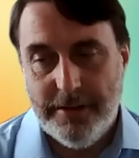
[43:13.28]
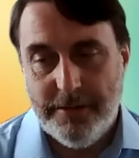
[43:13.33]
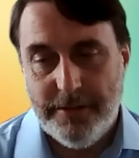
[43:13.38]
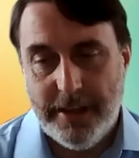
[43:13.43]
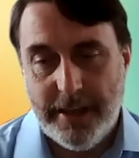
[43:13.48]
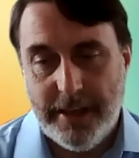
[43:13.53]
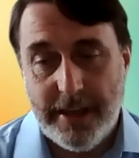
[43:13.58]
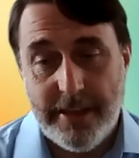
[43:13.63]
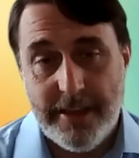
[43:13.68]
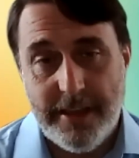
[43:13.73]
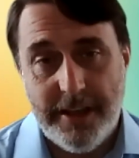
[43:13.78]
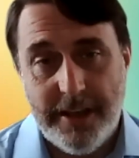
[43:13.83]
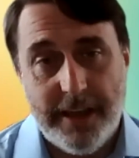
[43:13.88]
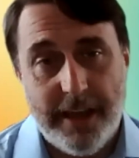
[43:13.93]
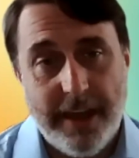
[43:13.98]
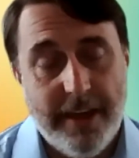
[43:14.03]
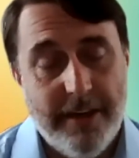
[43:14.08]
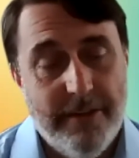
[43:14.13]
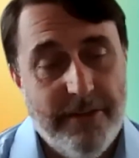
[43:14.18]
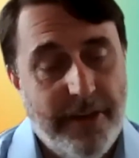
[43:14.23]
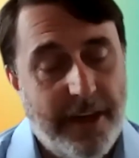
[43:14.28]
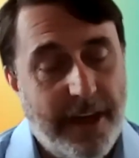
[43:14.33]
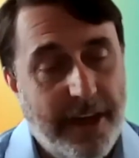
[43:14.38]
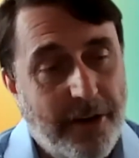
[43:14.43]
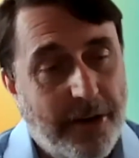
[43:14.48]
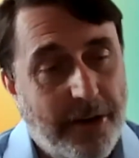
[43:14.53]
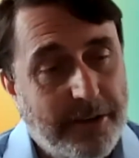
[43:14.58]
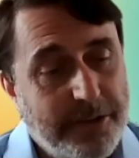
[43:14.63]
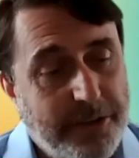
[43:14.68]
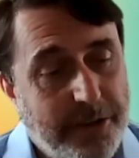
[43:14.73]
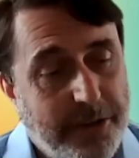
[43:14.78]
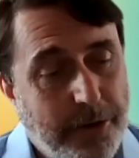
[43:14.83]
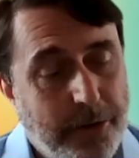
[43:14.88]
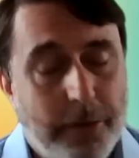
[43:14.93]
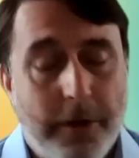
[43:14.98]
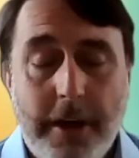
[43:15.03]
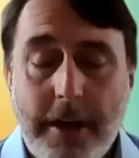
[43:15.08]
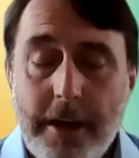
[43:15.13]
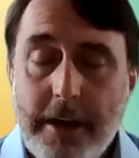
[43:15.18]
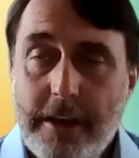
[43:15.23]
easy to give, and
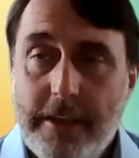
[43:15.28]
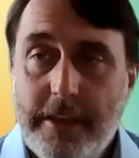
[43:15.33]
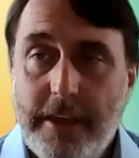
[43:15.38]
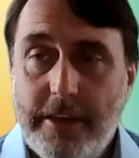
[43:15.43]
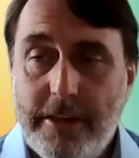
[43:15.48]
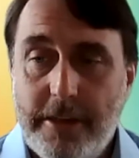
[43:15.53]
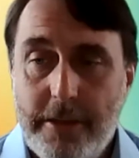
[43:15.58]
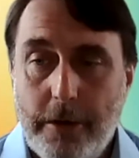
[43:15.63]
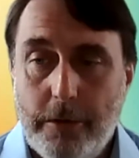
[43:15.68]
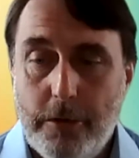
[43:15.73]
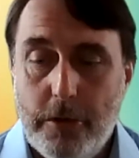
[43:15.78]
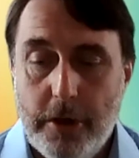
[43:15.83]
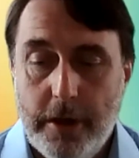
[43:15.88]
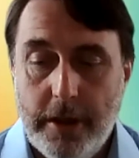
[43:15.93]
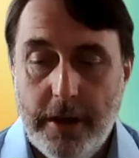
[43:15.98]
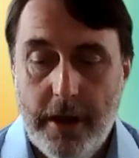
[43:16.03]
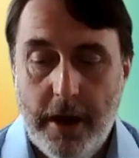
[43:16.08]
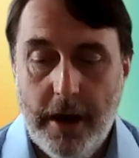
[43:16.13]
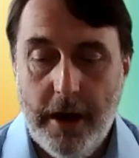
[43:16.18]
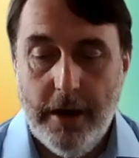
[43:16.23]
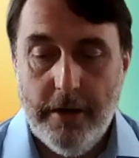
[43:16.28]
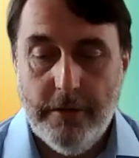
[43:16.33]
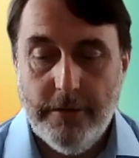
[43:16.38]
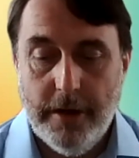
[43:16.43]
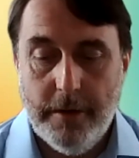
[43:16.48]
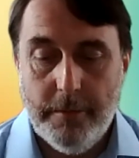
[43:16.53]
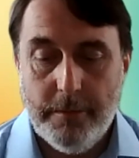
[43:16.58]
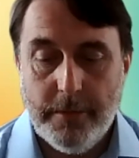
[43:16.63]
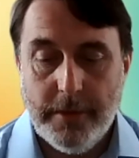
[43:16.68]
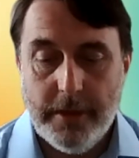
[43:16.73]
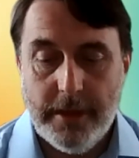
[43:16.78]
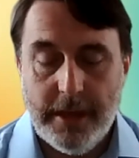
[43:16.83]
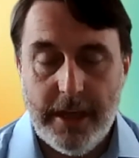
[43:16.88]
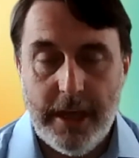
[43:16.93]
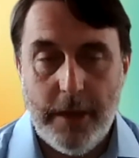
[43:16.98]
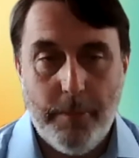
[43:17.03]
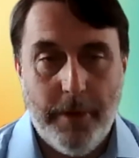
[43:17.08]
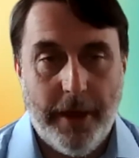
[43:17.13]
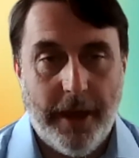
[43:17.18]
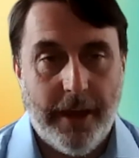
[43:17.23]
also this notion of
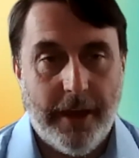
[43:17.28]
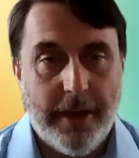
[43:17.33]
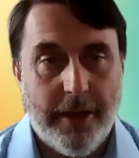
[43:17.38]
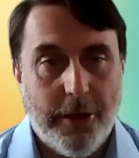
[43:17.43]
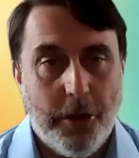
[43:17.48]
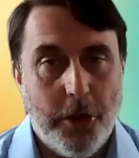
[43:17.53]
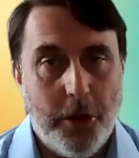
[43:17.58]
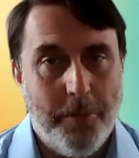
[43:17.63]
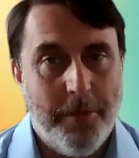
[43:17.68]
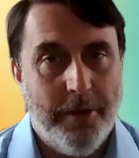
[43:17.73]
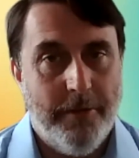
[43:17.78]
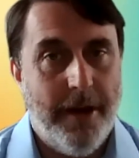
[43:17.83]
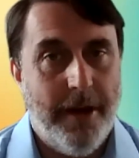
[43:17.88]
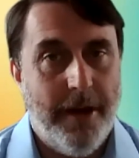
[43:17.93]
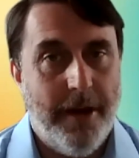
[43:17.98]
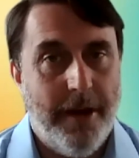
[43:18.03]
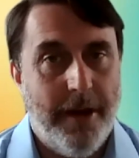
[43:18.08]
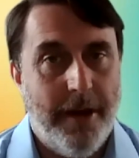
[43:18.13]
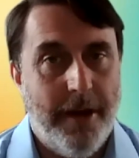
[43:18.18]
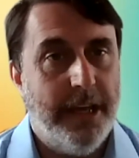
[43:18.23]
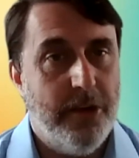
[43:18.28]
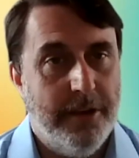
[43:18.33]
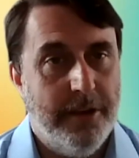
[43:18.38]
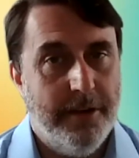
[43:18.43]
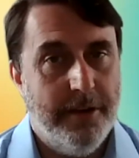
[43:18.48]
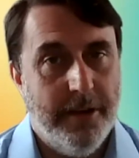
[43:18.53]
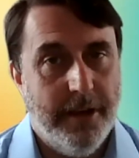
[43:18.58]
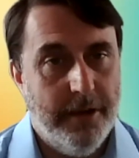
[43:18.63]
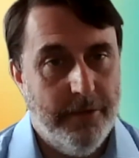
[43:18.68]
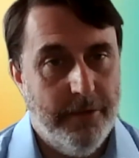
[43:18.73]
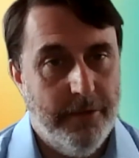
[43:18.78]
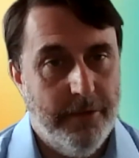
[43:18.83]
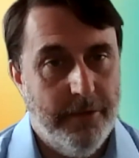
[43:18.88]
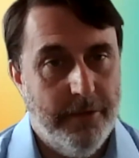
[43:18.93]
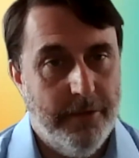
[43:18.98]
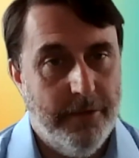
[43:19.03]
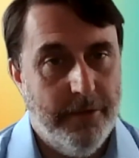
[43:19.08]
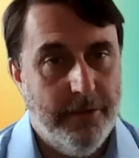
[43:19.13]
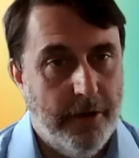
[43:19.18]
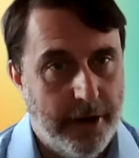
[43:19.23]
keeping human validation
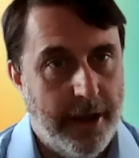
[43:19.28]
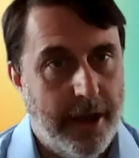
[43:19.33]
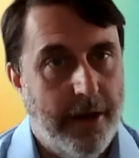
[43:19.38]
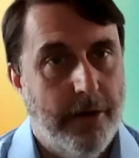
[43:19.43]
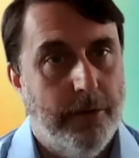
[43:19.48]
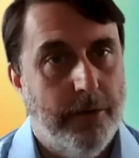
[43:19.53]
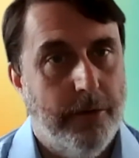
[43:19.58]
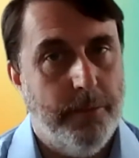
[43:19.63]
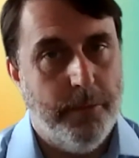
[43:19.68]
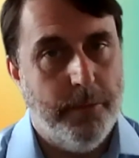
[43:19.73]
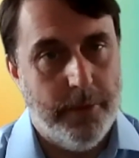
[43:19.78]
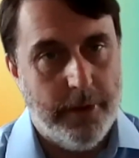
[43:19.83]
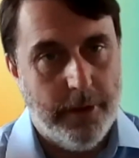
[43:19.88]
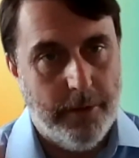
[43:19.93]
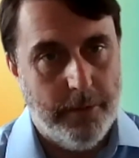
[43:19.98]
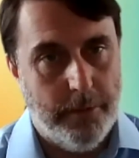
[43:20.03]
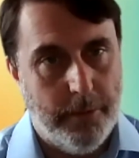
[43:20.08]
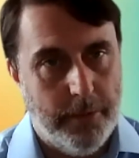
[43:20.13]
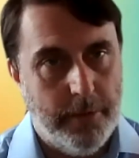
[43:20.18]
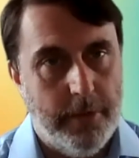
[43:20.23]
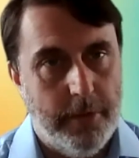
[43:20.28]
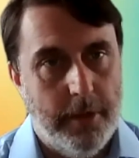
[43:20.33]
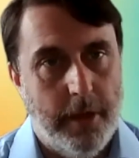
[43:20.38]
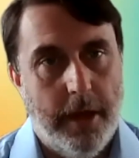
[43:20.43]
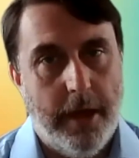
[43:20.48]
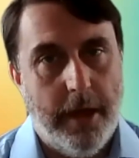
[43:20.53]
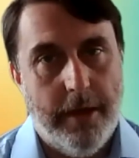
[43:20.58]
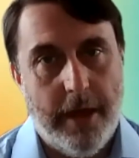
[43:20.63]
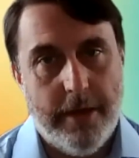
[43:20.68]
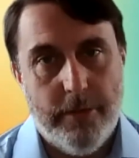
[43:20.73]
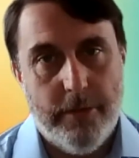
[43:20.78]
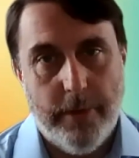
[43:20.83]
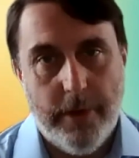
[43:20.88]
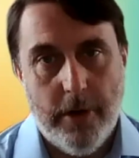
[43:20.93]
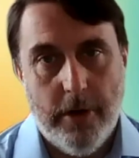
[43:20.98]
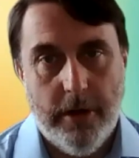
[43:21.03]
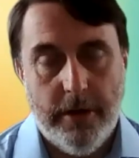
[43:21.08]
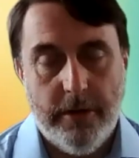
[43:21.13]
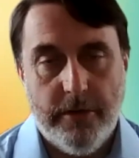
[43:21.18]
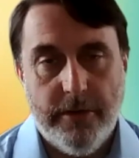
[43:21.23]
involved right now,
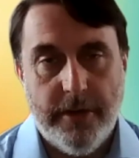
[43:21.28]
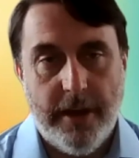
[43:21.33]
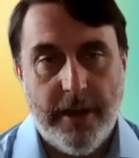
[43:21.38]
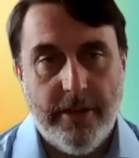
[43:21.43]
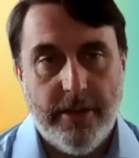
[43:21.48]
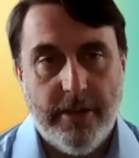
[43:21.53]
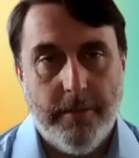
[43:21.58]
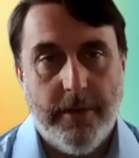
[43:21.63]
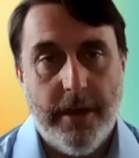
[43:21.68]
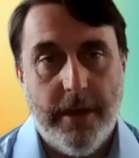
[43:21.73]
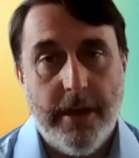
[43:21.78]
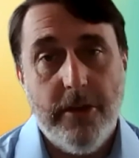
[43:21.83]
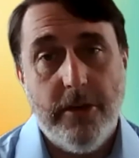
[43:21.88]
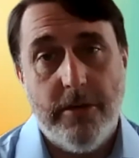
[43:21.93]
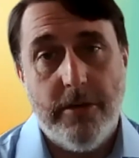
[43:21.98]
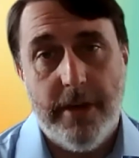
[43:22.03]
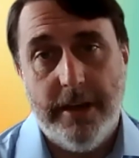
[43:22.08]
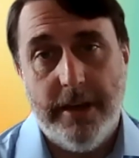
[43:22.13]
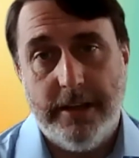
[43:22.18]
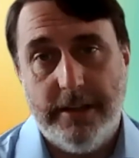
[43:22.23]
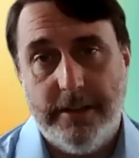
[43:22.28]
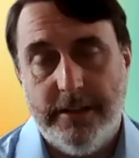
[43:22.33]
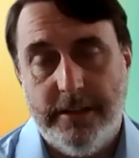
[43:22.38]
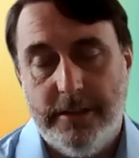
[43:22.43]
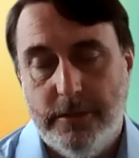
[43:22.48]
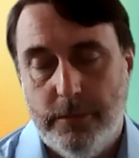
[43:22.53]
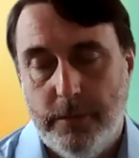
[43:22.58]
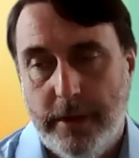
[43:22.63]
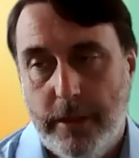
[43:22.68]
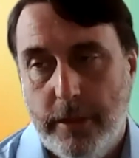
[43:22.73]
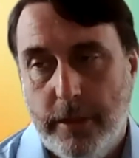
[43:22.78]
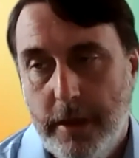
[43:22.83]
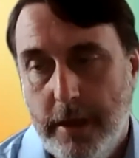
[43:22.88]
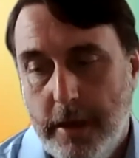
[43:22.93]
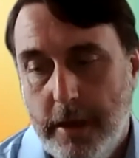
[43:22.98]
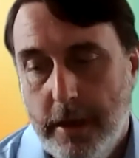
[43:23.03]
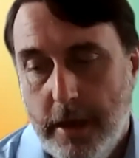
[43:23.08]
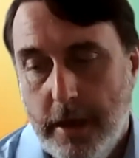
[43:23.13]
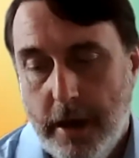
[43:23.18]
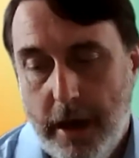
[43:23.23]
as we all understand some of the issues that exist
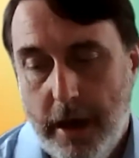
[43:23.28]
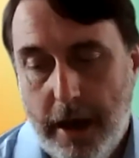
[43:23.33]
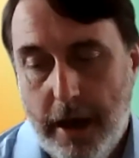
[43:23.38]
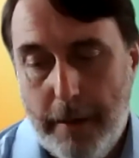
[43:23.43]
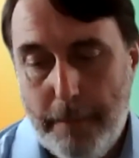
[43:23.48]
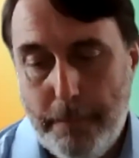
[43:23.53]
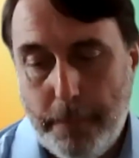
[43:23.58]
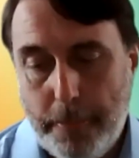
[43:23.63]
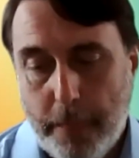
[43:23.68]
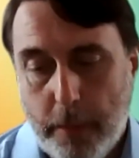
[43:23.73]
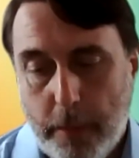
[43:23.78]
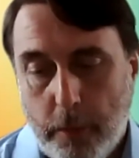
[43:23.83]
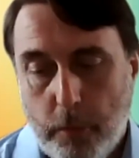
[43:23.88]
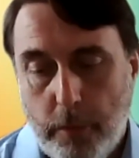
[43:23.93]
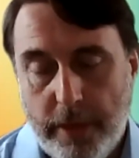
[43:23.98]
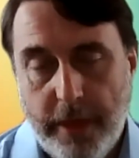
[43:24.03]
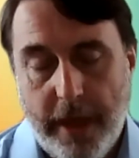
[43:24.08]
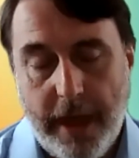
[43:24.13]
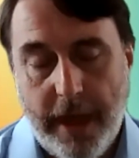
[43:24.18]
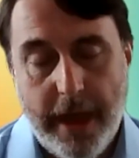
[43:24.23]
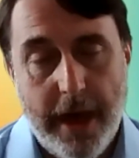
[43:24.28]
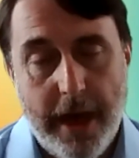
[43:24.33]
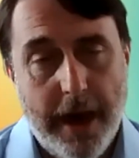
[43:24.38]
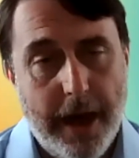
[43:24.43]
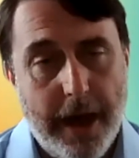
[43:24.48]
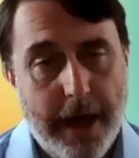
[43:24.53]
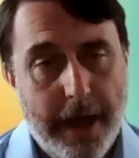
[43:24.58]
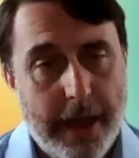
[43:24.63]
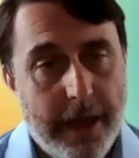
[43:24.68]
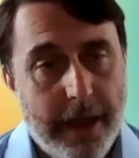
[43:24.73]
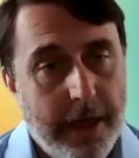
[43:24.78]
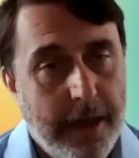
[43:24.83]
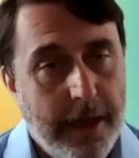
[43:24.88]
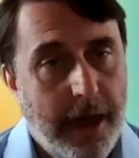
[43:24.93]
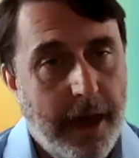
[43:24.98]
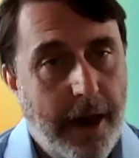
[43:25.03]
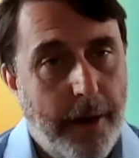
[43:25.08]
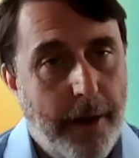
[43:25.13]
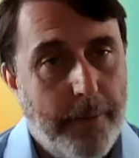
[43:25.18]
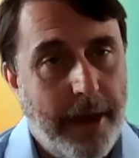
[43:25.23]
with AI
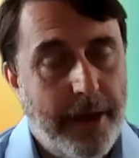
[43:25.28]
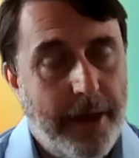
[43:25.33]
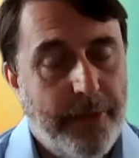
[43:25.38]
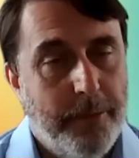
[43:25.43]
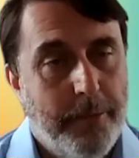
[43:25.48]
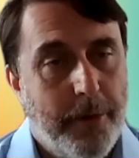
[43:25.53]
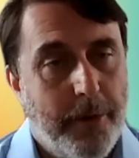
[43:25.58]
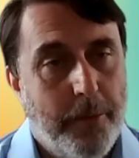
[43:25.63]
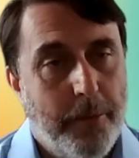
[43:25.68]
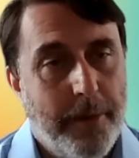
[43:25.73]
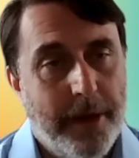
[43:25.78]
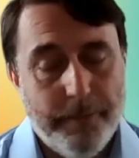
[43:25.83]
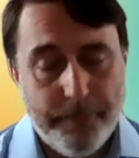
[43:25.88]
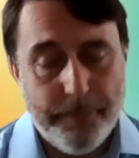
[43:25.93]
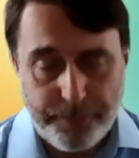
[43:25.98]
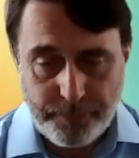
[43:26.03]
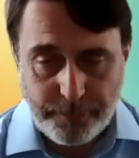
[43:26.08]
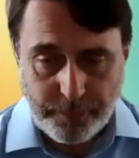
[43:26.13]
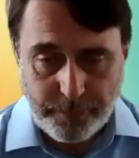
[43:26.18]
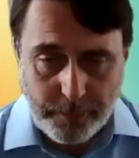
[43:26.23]
at the moment.